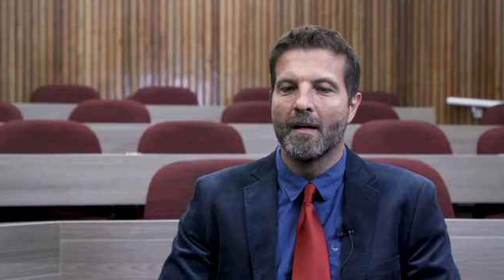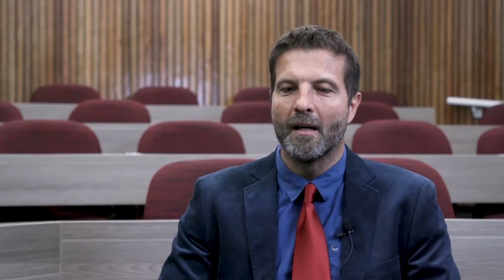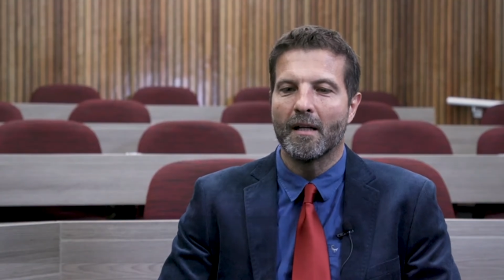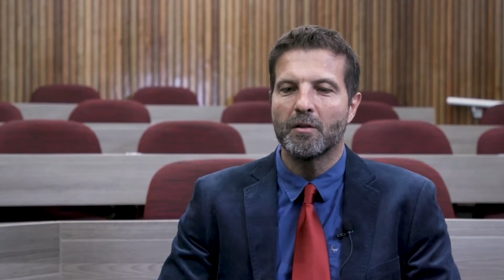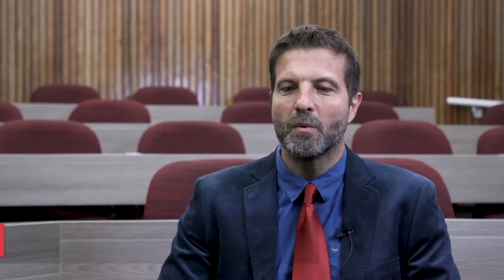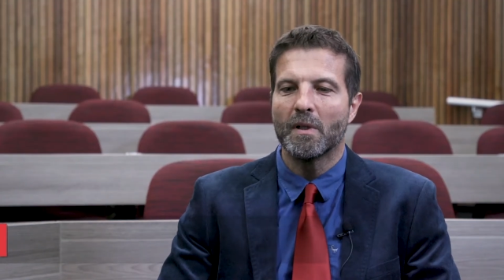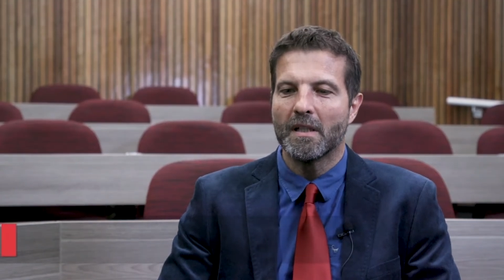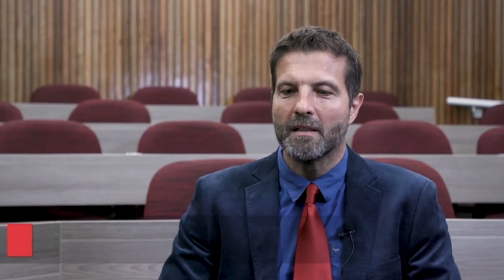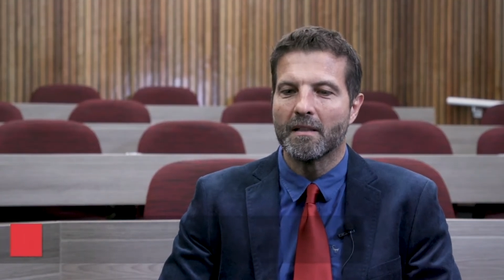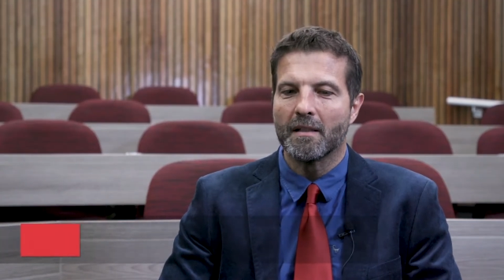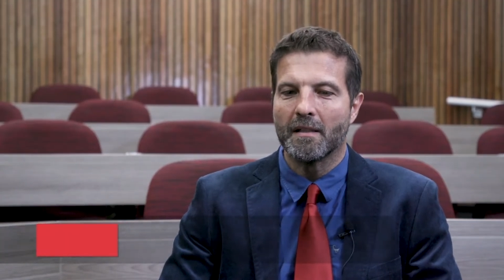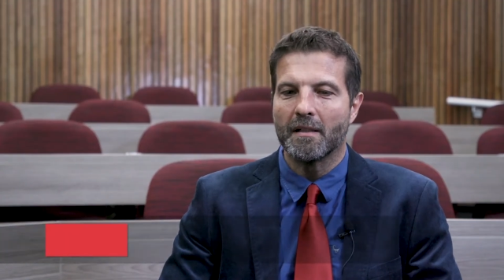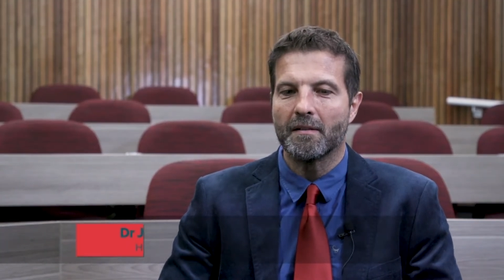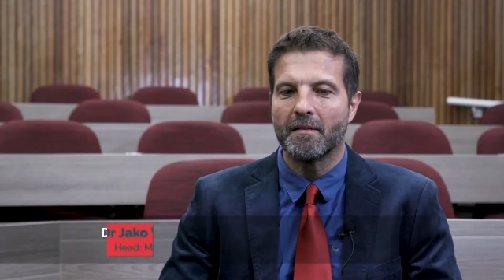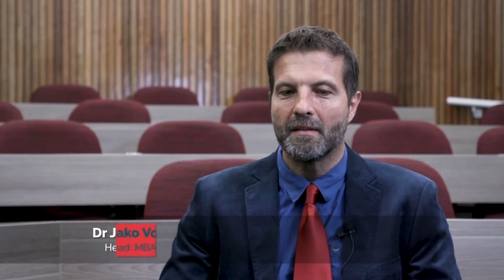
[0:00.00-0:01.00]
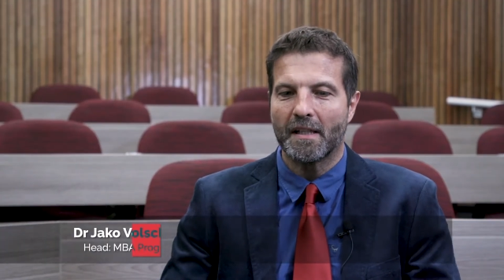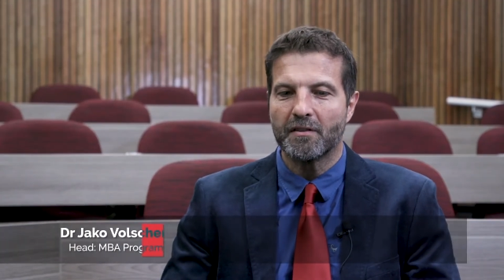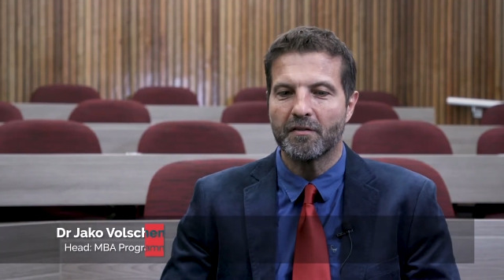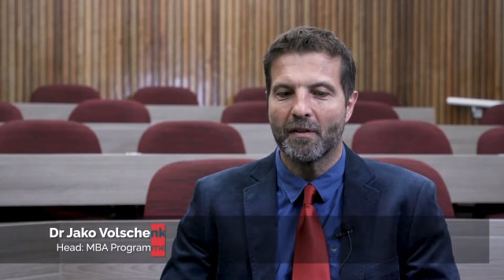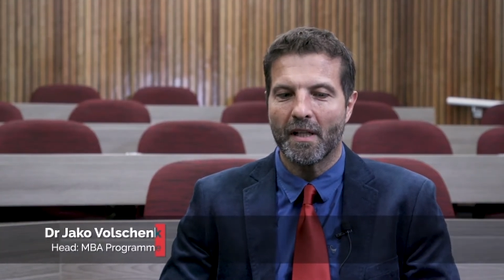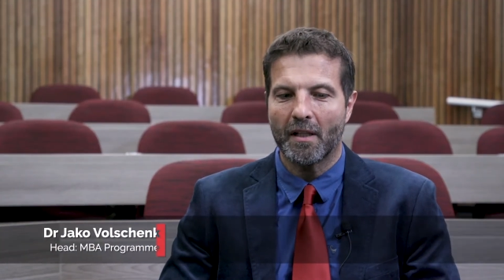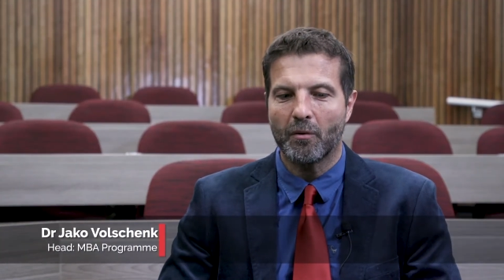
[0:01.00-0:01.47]
Adjoa,
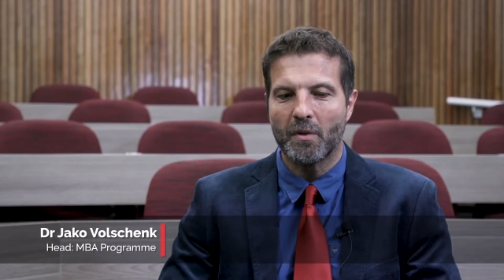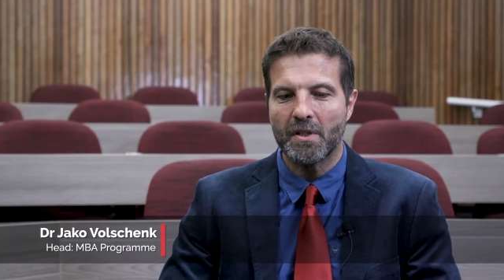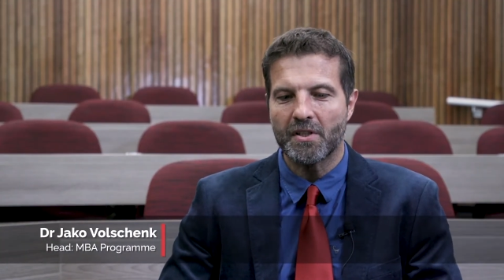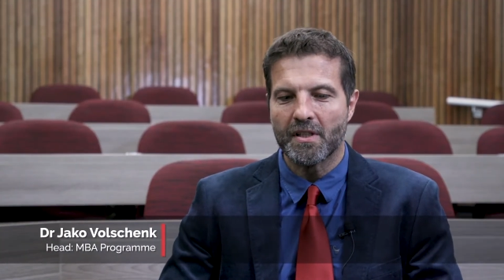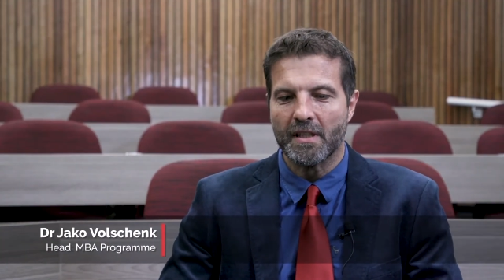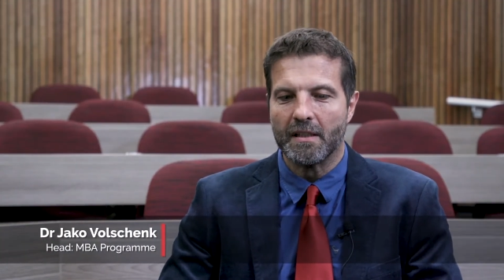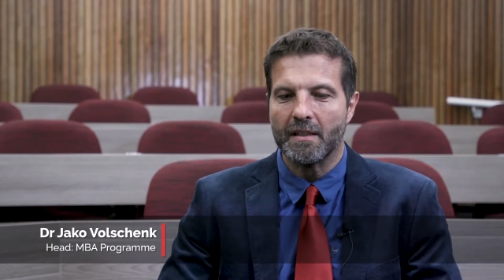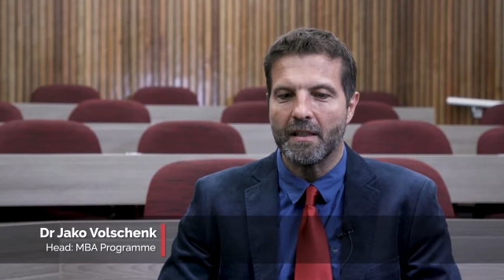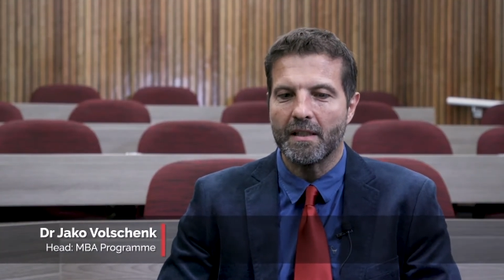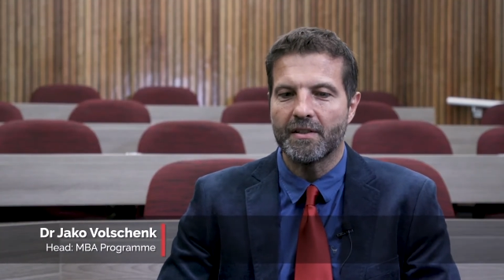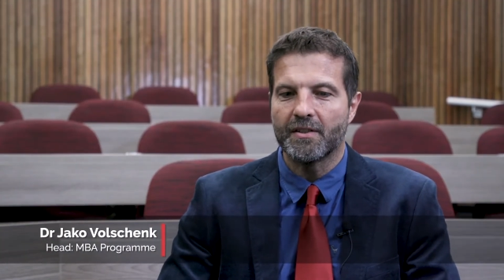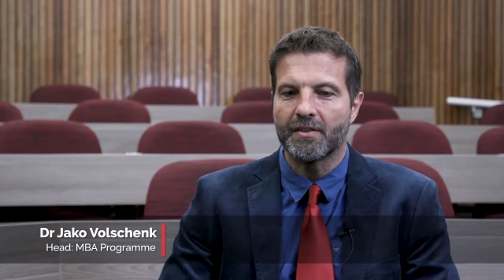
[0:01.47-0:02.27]
thanks for that question.